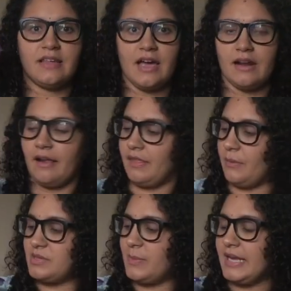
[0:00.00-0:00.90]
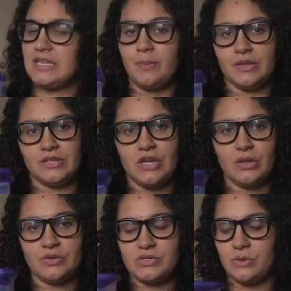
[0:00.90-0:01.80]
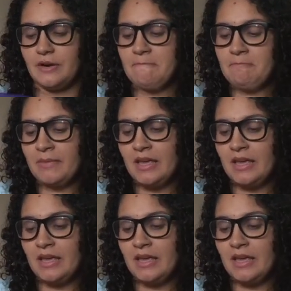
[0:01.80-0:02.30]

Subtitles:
that I think was picked up at the dollar store,